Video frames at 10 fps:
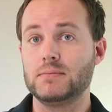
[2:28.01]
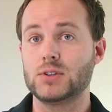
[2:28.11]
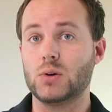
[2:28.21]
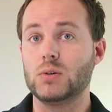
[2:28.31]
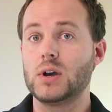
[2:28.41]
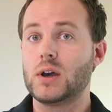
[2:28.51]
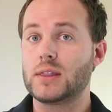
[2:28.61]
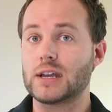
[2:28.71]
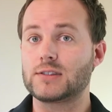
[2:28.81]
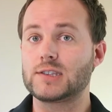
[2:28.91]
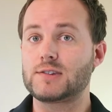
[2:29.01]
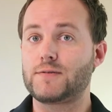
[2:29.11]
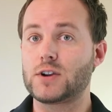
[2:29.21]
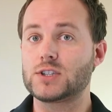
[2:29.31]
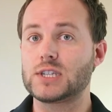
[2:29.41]
So that's the
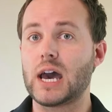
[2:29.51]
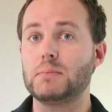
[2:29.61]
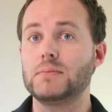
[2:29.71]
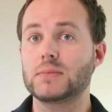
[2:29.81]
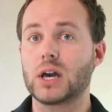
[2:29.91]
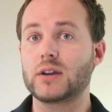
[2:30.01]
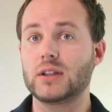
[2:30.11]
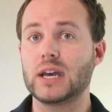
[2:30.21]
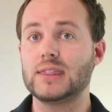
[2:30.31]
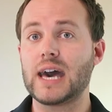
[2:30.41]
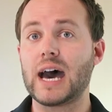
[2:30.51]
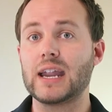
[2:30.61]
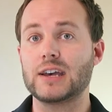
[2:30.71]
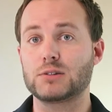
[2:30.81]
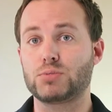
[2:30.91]
first step. Calculate
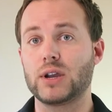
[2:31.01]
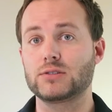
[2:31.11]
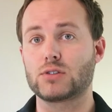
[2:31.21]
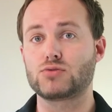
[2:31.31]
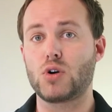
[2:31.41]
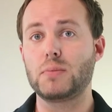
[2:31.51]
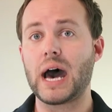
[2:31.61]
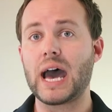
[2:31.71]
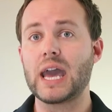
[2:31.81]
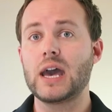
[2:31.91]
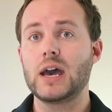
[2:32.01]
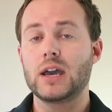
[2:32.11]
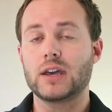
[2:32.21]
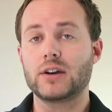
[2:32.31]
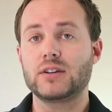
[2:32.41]
that. As appraisals roll by,
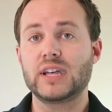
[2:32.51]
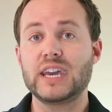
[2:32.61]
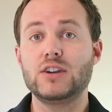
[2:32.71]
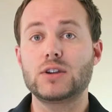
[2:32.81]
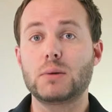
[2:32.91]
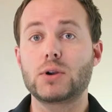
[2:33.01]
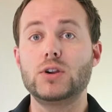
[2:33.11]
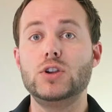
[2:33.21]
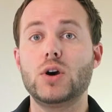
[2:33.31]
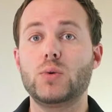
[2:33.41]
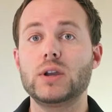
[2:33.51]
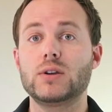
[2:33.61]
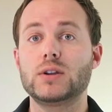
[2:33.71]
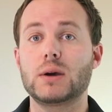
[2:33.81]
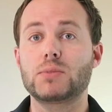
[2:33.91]
calculate your number. Know what
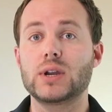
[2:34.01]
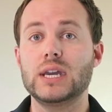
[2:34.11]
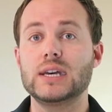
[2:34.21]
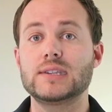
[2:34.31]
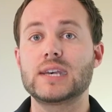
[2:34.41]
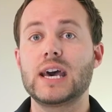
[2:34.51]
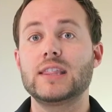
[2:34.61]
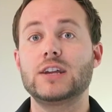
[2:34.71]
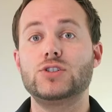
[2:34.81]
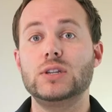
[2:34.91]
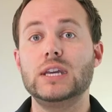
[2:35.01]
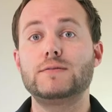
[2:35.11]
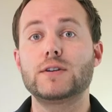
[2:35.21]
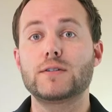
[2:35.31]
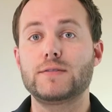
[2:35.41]
your number is that you
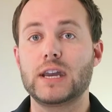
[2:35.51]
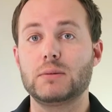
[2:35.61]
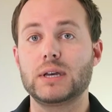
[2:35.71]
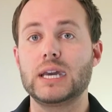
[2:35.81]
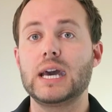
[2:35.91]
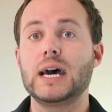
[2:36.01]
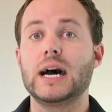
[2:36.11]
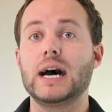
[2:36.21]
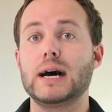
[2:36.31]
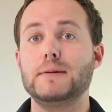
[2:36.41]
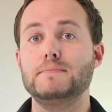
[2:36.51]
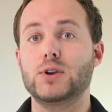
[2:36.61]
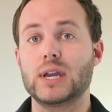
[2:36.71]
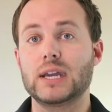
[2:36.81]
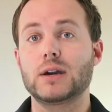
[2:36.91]
need for your family,
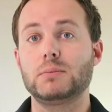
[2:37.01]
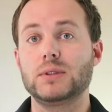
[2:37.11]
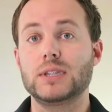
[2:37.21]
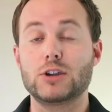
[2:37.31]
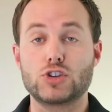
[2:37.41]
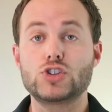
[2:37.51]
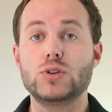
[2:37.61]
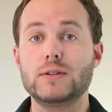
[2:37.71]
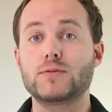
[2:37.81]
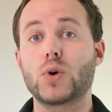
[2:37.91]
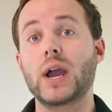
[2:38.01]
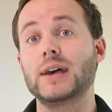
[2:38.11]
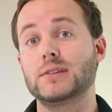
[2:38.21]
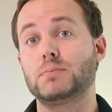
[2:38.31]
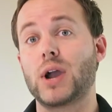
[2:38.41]
your income that you're shooting for
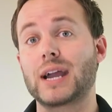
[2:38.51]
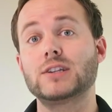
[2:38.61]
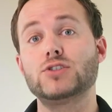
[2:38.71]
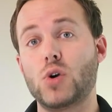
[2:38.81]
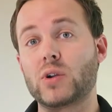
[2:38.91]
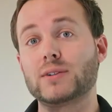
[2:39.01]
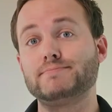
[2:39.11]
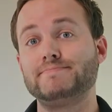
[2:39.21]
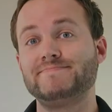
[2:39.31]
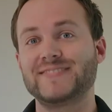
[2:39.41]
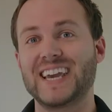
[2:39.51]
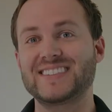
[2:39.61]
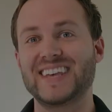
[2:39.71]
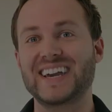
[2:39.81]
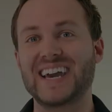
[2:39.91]
as a practice owner.
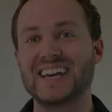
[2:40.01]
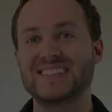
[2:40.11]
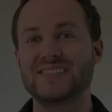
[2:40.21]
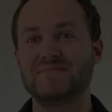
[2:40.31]
Thanks a lot, guys.